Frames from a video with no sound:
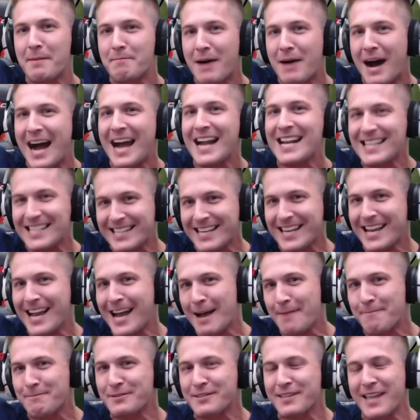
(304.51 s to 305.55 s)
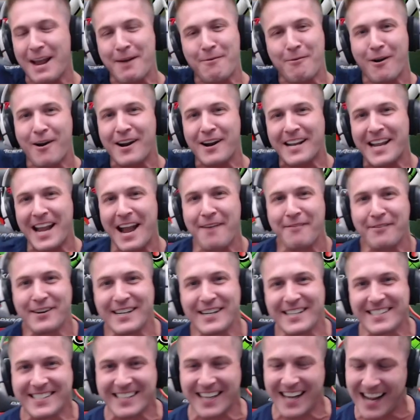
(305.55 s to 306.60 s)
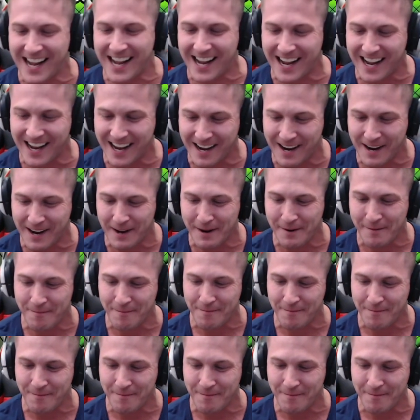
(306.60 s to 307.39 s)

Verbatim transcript: Biceps! They work every time!